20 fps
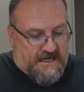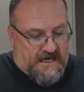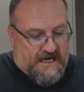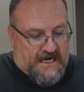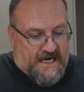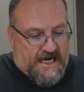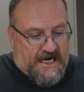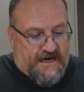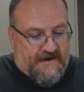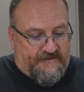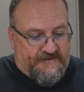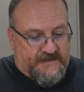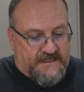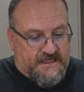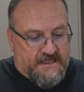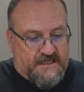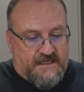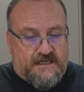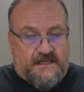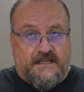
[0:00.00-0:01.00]

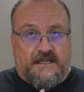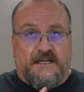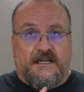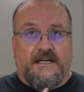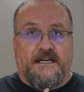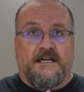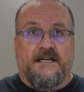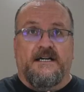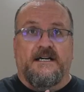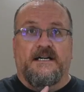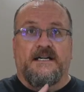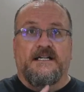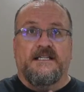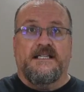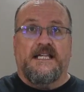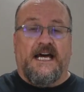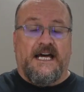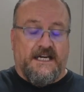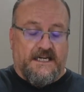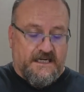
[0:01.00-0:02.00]
After
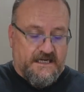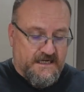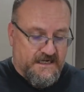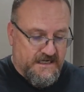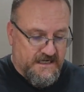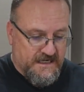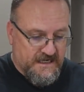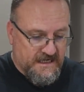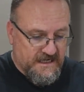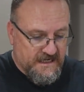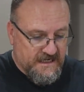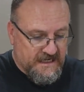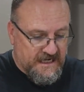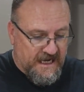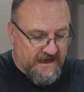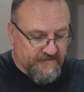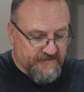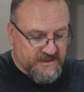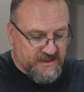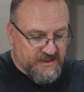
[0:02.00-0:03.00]
that
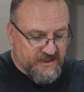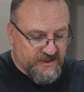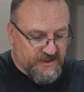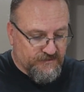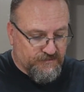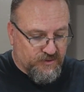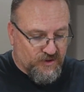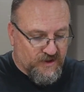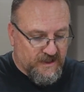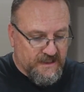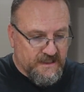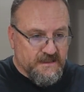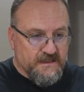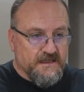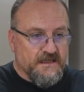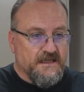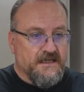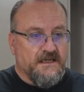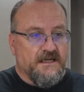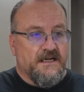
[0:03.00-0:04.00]
comes to the
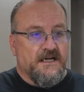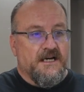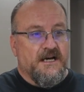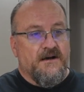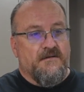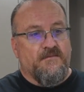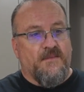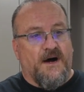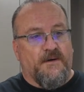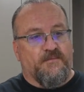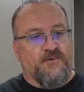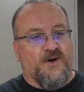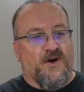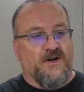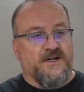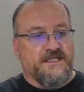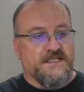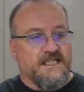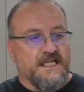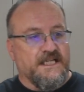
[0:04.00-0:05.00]
boil, my
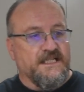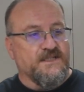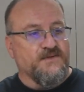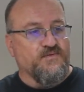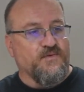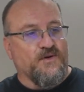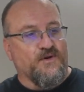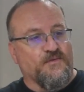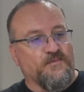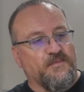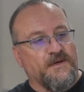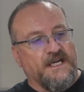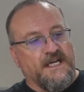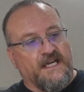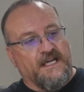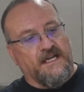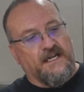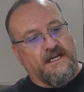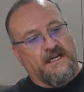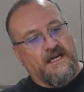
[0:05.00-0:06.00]
process will
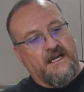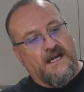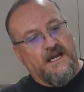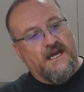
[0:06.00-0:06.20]
be